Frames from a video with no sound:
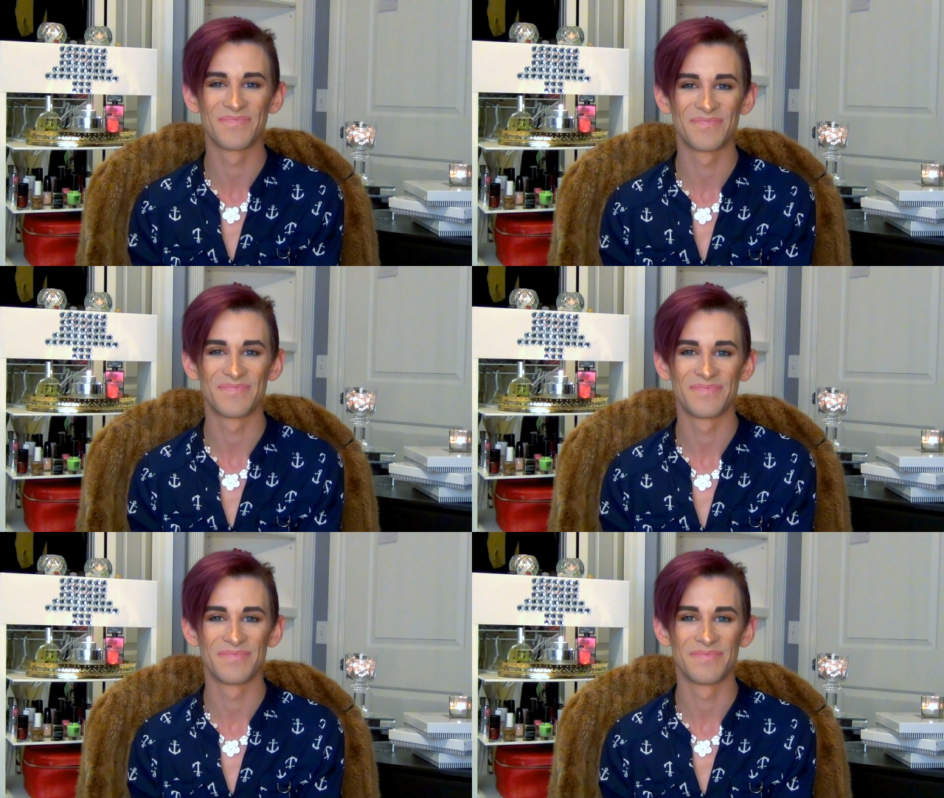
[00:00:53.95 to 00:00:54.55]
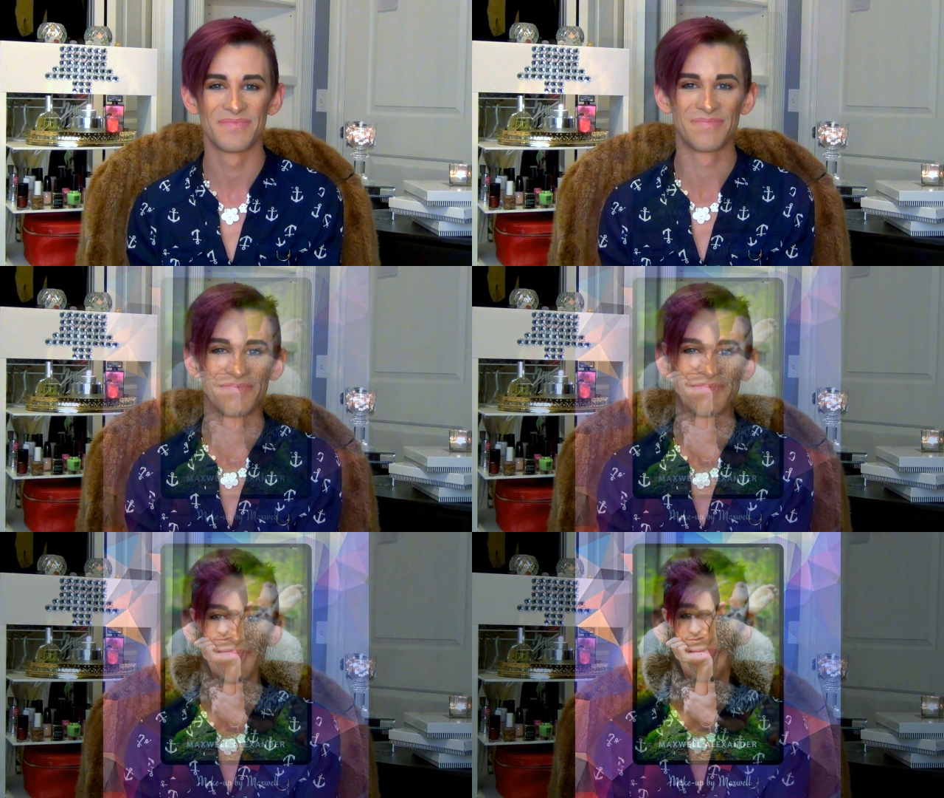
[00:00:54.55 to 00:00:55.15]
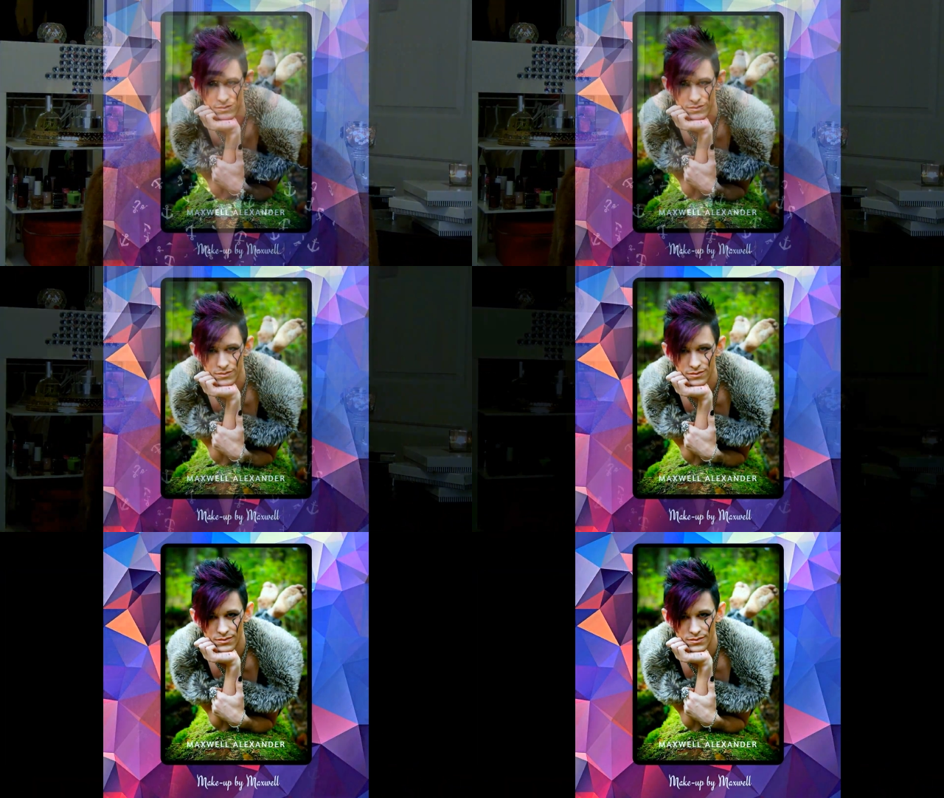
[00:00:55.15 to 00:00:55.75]

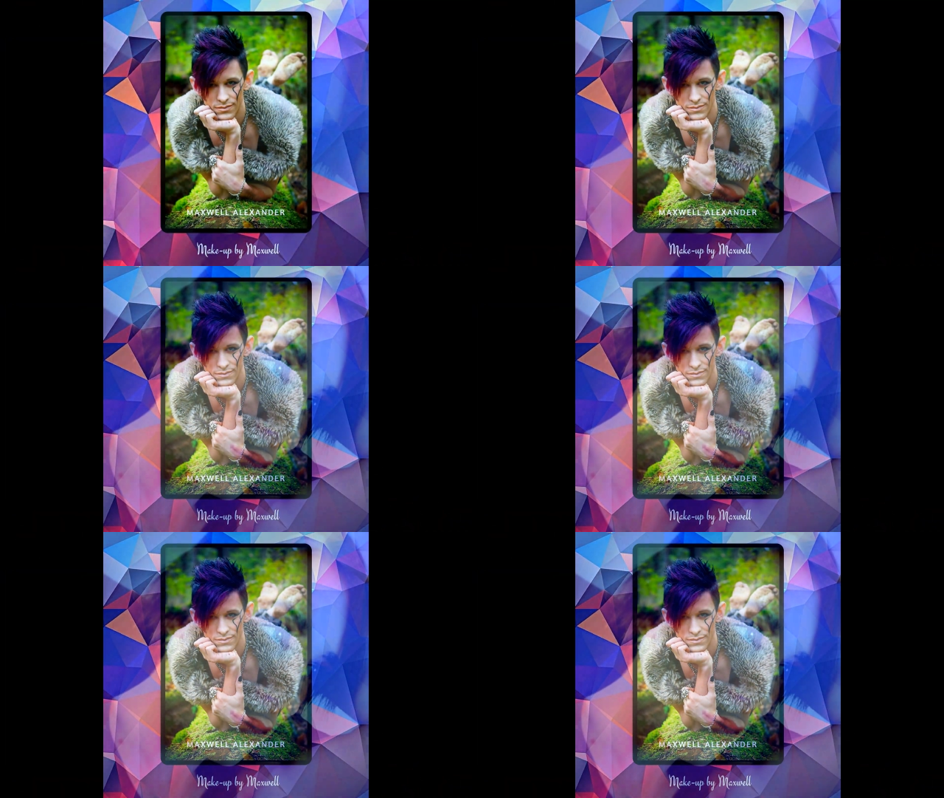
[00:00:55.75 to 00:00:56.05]
No one is speaking in this clip.